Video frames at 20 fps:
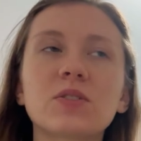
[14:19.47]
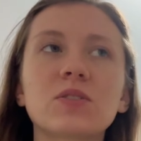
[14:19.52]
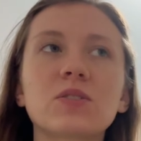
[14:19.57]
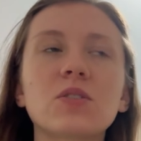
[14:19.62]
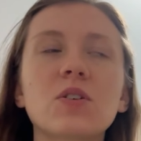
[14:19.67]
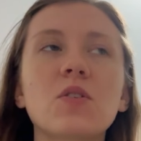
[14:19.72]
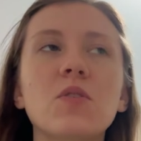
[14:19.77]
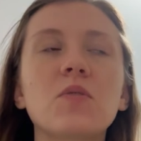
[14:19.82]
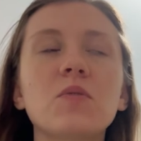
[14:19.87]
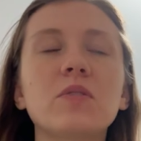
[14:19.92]

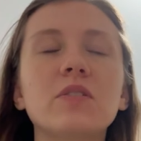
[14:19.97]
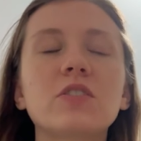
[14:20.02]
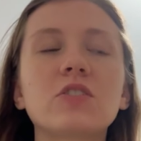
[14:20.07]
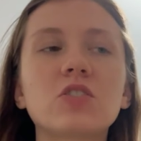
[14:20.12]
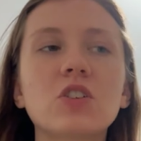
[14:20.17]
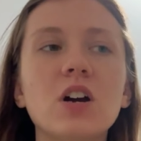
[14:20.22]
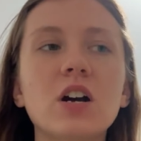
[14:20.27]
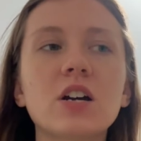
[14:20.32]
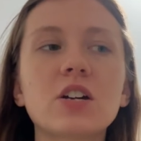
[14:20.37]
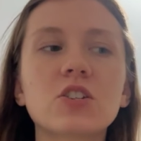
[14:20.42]
So
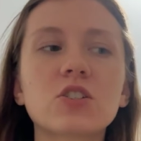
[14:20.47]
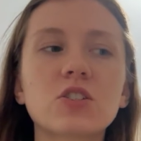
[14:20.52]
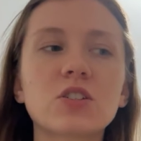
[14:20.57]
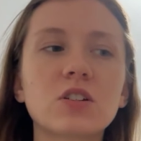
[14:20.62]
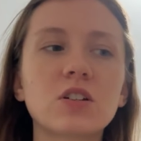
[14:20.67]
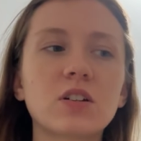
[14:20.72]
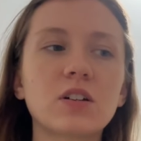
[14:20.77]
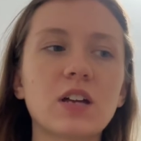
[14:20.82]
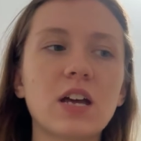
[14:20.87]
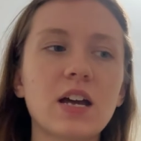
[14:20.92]
Josh
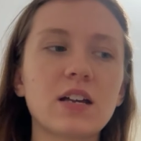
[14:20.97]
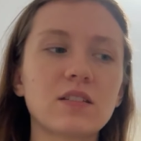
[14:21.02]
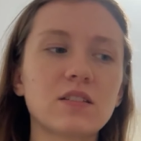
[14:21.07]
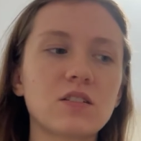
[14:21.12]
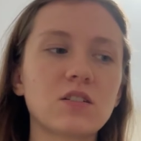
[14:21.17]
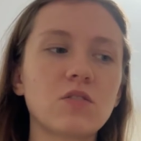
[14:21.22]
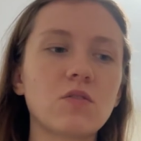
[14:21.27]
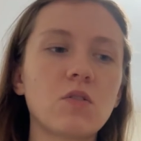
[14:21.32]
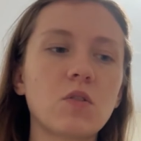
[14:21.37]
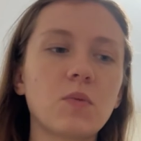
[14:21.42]
has
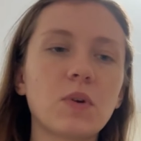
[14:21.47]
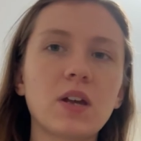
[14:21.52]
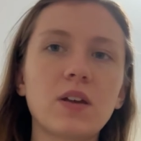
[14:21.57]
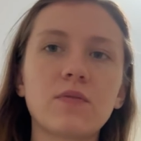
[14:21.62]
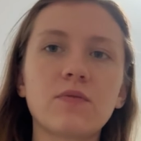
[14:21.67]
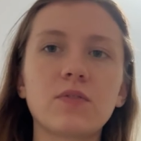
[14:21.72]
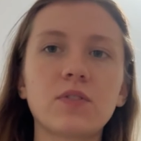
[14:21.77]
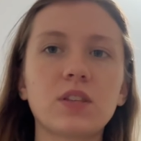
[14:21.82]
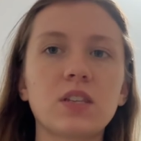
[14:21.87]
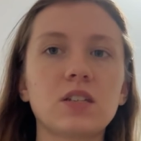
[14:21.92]
to go away
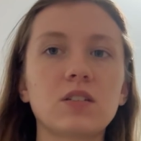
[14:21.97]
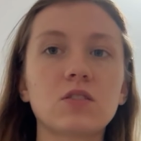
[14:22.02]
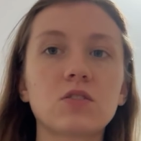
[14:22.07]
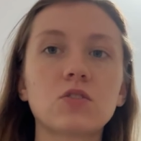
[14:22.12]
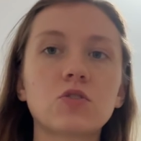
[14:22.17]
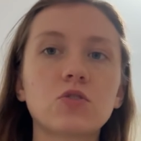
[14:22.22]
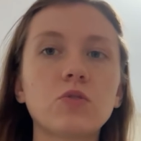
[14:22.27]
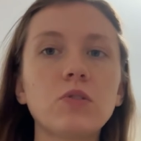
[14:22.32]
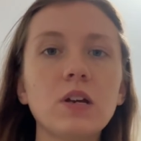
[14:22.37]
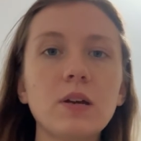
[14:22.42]
for
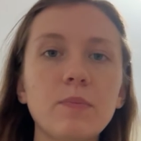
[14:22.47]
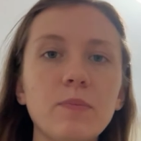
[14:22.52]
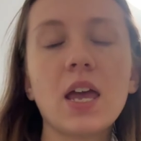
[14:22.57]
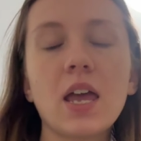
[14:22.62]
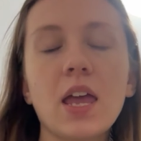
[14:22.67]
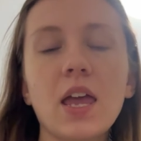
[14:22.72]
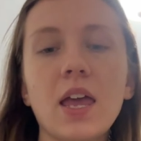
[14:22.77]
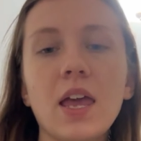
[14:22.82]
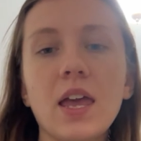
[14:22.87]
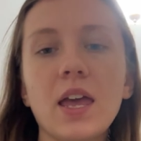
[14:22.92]
this trip,
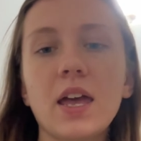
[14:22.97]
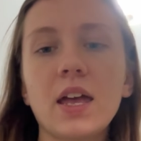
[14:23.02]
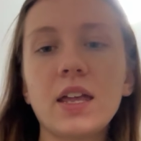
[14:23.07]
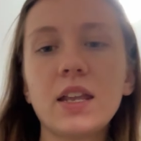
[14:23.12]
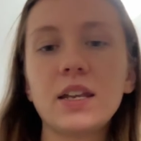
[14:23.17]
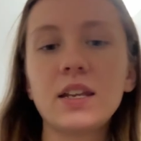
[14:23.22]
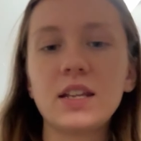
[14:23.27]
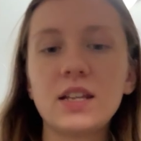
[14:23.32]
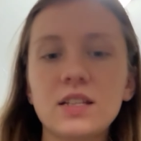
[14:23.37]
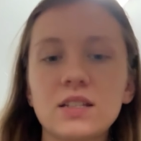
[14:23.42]

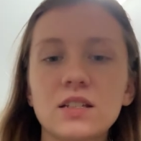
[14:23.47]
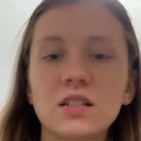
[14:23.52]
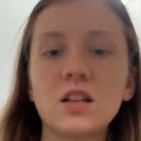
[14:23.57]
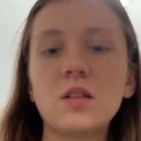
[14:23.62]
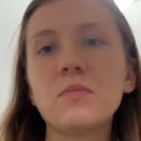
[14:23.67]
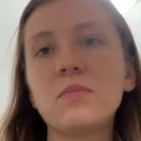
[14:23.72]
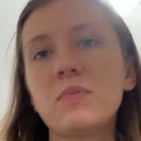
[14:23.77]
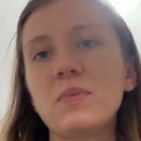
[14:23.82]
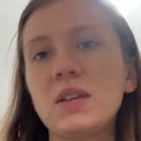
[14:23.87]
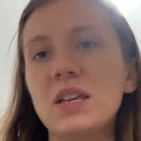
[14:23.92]
and he's
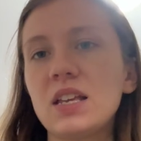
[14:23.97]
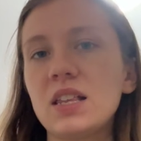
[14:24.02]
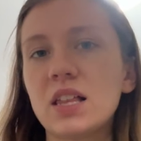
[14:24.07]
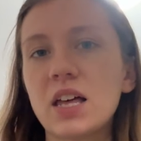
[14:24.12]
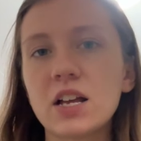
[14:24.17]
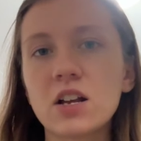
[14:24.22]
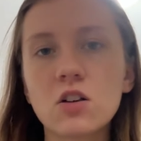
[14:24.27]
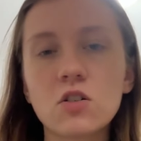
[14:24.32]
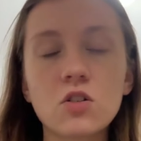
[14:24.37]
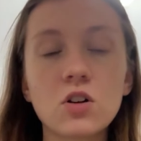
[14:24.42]
gonna be
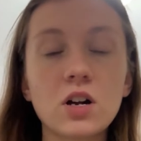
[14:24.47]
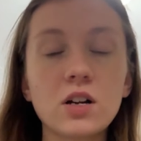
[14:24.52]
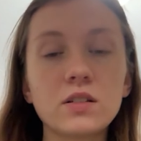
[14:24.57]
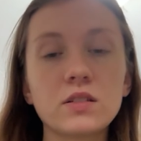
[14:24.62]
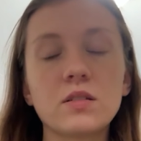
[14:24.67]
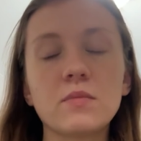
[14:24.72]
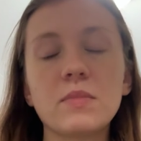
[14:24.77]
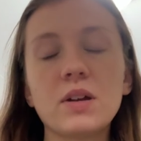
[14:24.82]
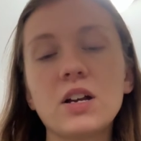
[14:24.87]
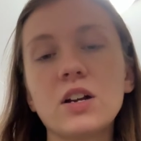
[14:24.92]
like
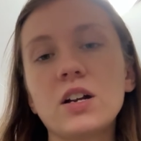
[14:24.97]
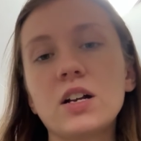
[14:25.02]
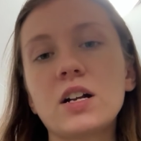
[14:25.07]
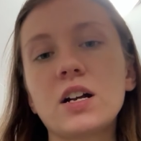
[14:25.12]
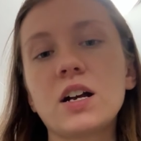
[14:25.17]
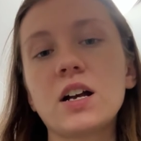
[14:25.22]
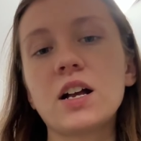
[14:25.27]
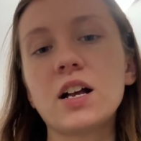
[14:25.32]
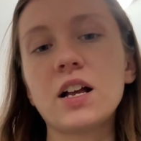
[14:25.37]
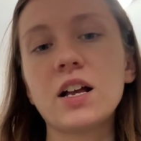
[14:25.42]
across
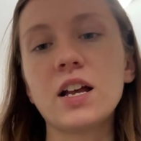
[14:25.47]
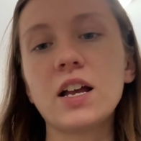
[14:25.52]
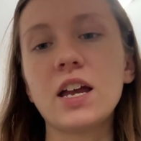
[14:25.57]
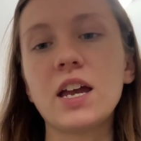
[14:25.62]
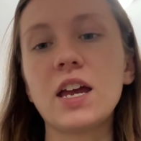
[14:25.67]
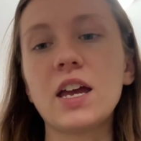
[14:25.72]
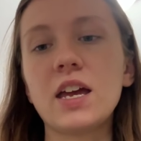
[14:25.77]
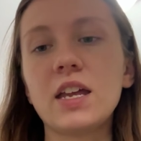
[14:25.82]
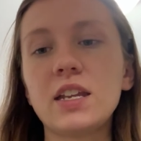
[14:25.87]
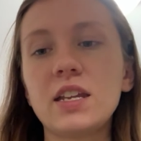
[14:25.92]
America,
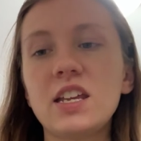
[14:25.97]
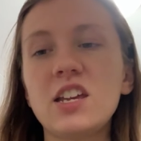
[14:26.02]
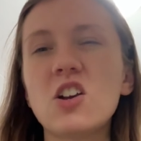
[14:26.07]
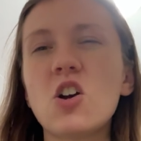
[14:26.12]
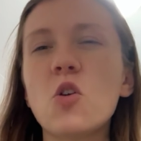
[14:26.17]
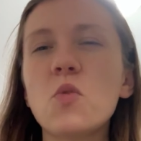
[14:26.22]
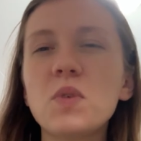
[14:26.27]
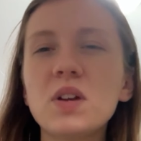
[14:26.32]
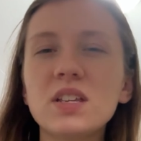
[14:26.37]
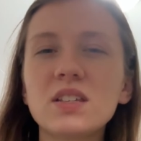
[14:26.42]
and he
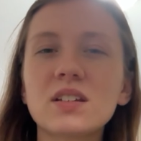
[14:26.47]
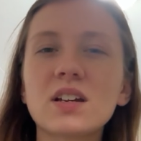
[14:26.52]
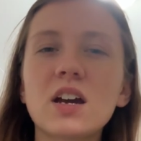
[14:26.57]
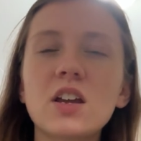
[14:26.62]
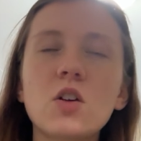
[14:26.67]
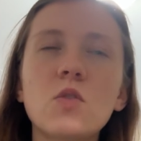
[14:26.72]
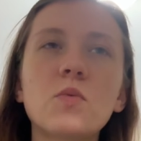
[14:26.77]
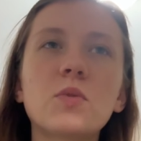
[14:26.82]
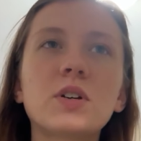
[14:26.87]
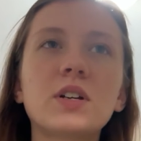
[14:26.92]
always
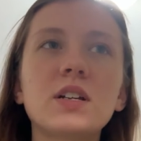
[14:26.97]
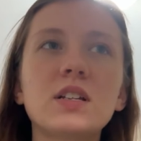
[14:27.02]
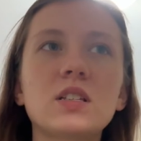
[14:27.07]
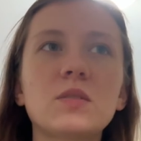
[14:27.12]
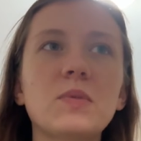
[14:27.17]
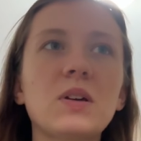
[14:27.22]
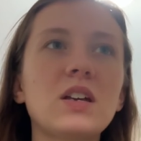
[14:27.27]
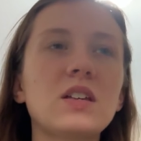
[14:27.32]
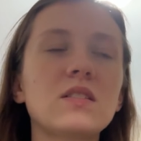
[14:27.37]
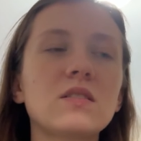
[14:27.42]
kind of worries
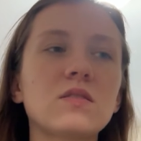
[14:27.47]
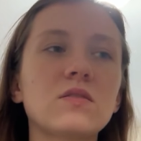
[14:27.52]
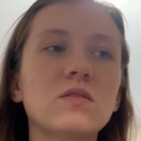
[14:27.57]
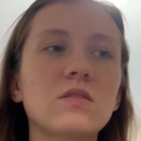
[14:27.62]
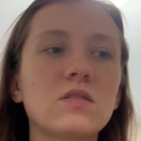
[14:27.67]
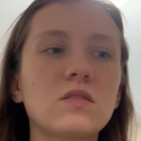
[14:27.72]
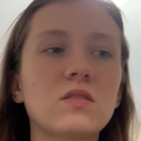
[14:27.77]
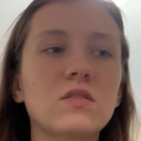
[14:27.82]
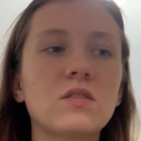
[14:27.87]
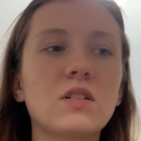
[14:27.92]
about his little
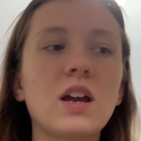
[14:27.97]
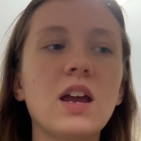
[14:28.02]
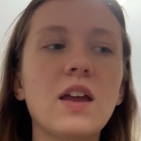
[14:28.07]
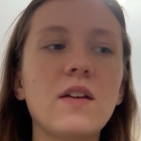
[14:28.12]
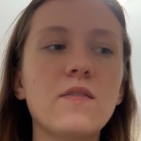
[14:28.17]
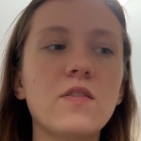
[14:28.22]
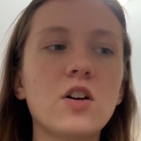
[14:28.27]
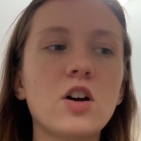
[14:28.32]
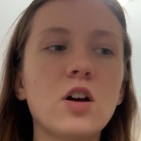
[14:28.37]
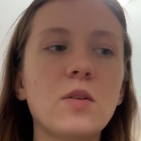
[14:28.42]
sister
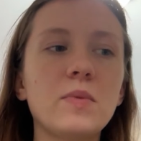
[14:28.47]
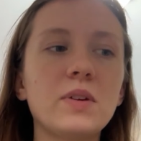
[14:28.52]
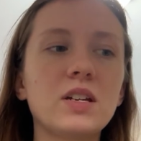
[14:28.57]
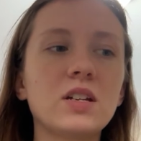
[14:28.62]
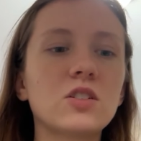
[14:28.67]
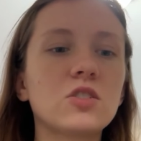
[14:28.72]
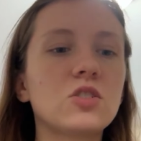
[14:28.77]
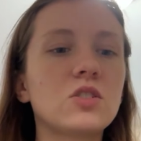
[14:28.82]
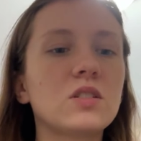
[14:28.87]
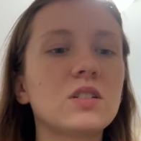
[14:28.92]
Ava
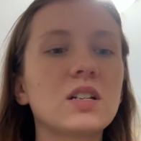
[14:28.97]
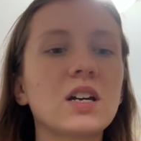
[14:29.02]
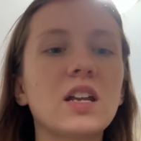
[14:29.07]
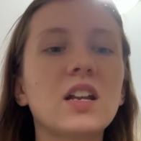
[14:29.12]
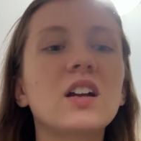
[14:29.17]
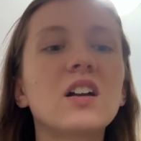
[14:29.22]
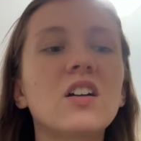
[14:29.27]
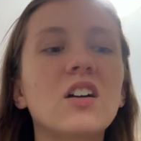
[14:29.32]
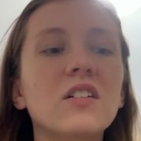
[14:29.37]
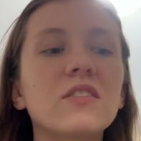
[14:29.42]
because she's
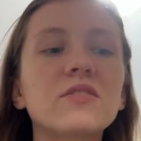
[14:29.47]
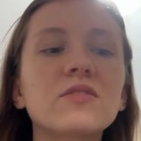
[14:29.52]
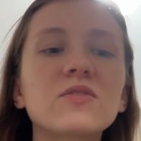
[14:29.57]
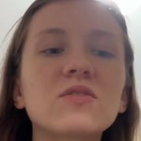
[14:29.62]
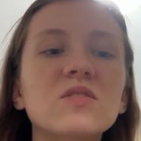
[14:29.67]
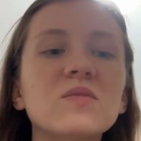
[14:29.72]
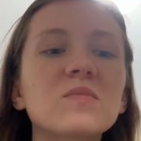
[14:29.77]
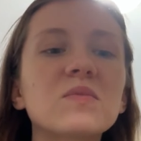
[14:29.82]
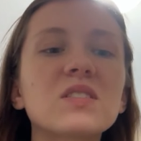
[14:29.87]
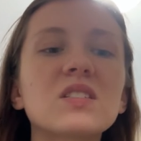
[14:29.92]
kind of gone
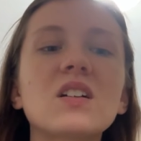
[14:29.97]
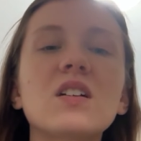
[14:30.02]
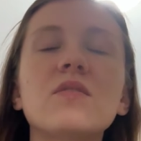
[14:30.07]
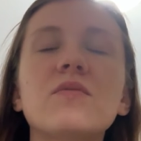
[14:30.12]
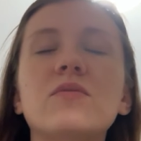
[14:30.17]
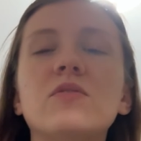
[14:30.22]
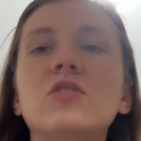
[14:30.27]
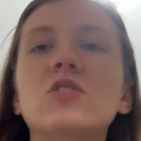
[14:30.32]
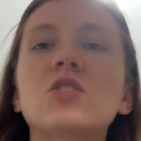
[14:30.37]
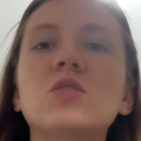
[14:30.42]
through some
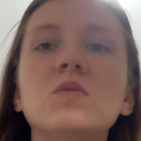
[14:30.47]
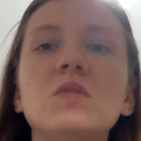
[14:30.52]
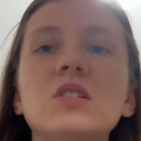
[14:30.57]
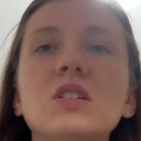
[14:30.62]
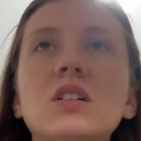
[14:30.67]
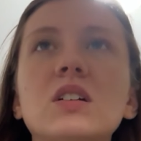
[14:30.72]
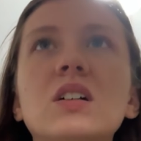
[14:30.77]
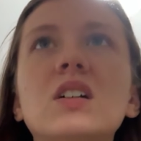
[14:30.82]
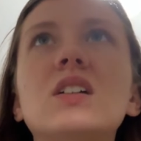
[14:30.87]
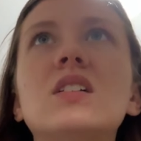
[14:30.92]
stuff when she was
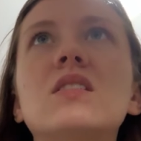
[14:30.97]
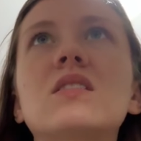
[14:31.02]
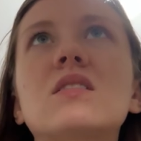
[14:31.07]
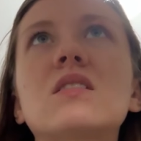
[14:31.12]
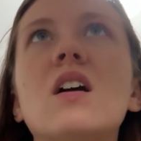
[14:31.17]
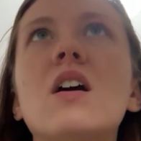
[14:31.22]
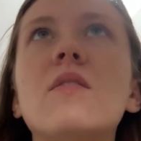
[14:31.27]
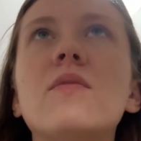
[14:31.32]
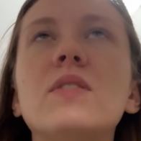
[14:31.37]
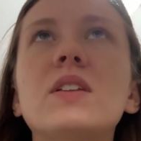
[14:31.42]
younger and
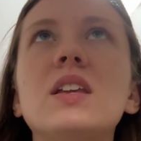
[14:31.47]
stuff.